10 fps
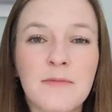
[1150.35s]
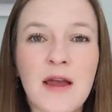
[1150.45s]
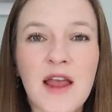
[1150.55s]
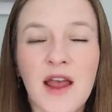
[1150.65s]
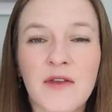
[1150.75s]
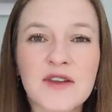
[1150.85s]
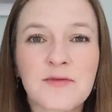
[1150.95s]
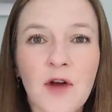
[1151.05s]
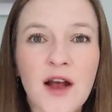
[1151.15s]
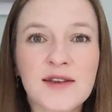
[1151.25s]
making it this
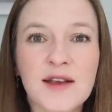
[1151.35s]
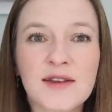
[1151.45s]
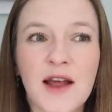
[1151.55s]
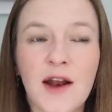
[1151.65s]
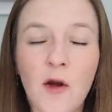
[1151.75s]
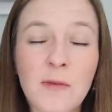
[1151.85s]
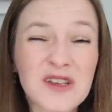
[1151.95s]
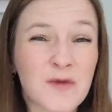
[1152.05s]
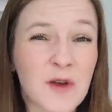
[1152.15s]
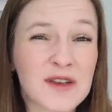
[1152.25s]
process that it
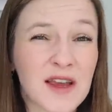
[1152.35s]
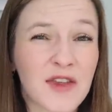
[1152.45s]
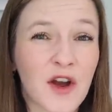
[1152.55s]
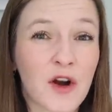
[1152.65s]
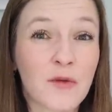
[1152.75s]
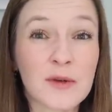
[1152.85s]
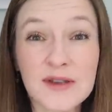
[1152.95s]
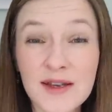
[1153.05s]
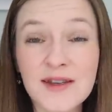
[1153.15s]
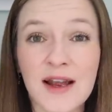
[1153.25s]
almost feels like they're
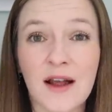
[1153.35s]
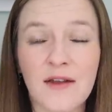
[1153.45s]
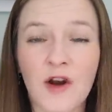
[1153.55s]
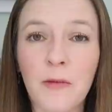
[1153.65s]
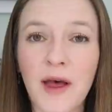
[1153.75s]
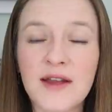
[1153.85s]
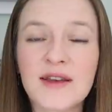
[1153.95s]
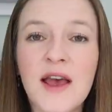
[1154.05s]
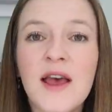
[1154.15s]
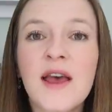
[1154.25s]
resisting a little bit.